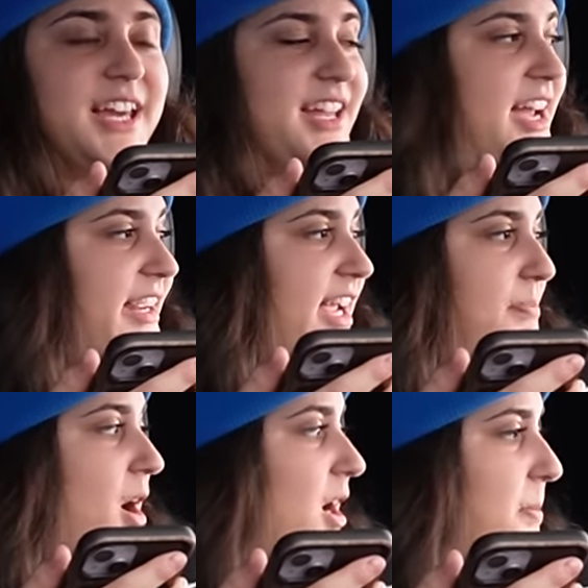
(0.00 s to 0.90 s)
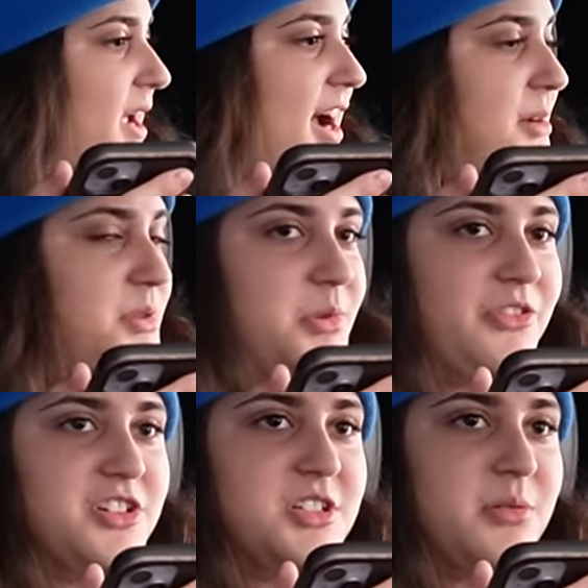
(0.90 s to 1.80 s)
Yeah, get park behind me
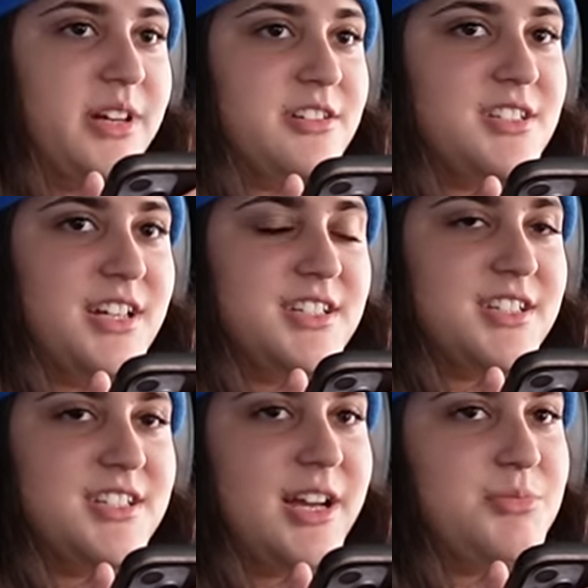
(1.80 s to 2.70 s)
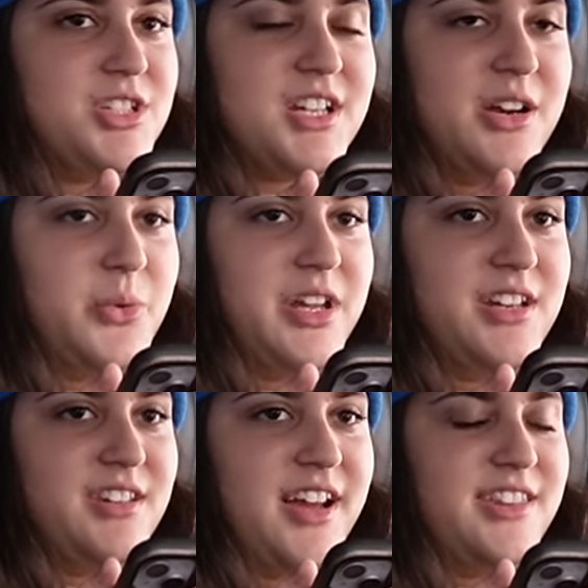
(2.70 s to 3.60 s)
before someone else does, because I'm just kind of
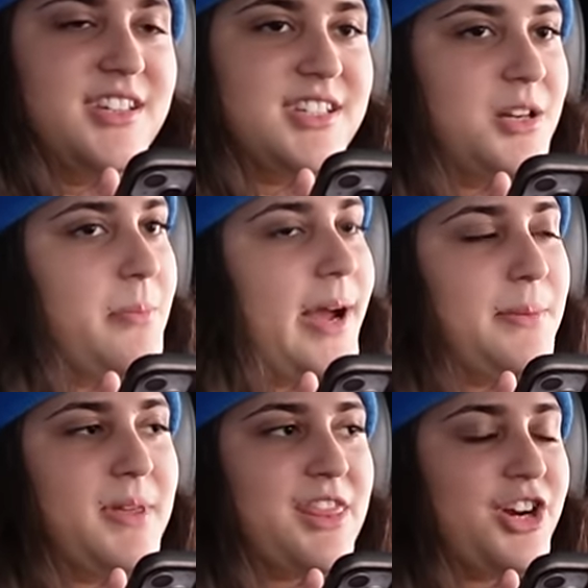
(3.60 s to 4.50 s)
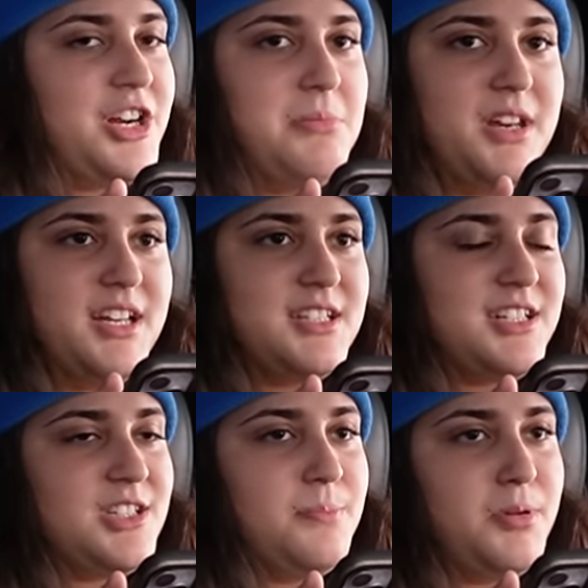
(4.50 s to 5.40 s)
waiting in line. They said it might be 30 minutes
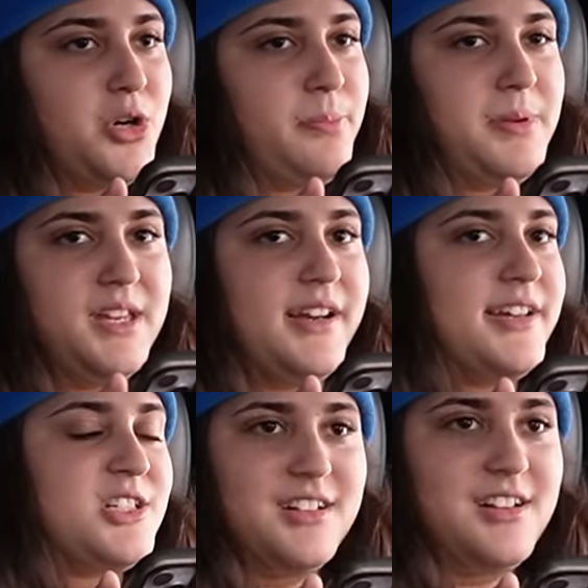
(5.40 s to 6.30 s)
because a boat beat us.